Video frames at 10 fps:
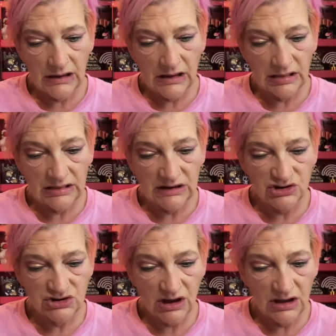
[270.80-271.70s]

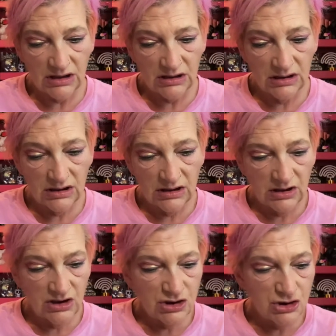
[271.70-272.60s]
Alicia
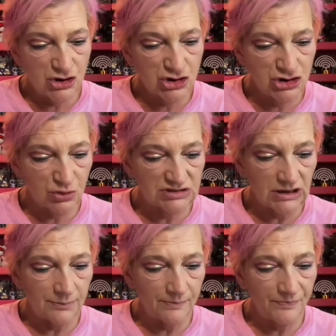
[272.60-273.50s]
shoots
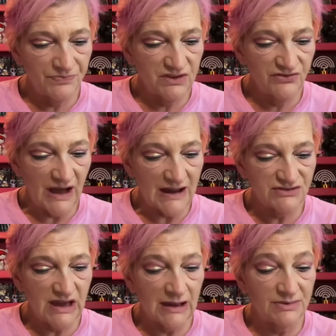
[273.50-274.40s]
him 5
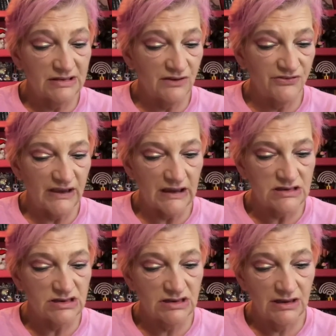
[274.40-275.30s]
times in the
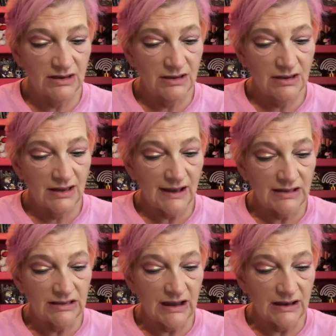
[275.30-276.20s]
face
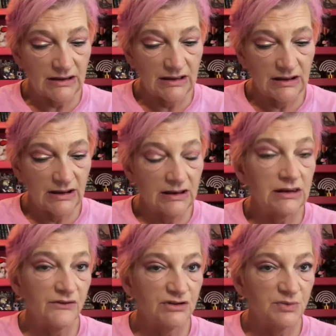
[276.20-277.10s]
and then
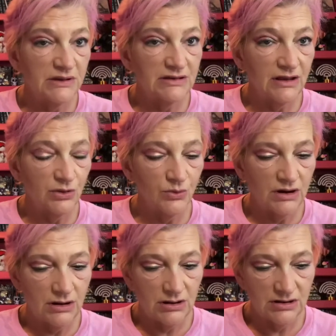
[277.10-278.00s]
never speaks another
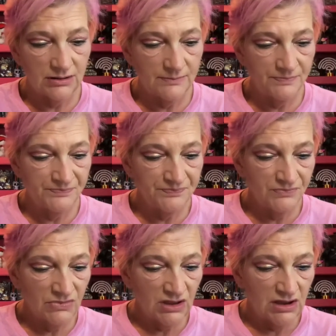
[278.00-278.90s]
word.
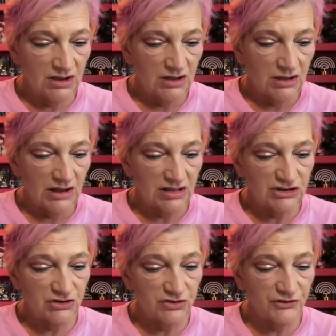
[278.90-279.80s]

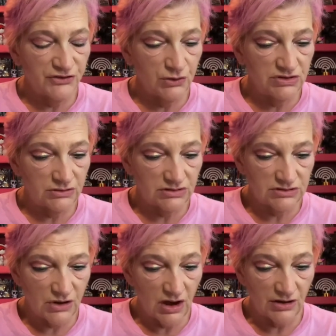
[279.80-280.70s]
Alicia's refusal to
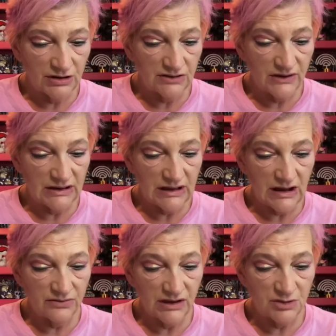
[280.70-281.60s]
talk or give any
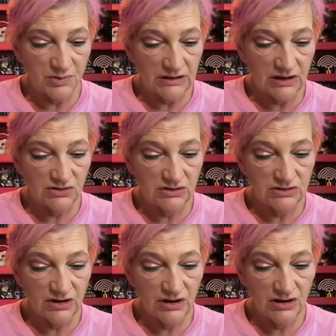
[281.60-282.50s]
kind of explanation
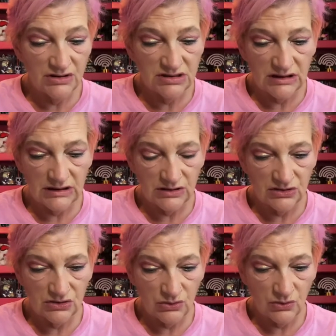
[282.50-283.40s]
turns
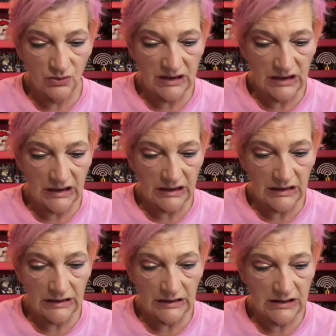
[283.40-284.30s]
into
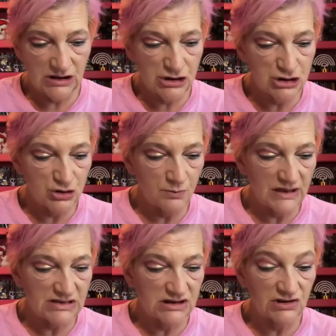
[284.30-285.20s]
a
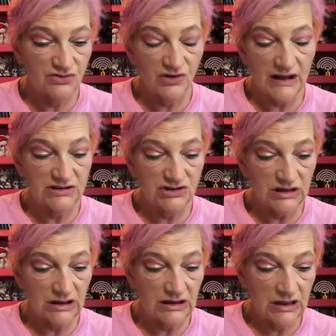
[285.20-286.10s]
domestic
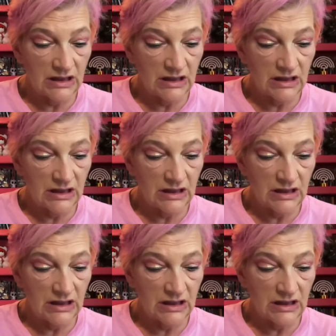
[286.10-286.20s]
tragedy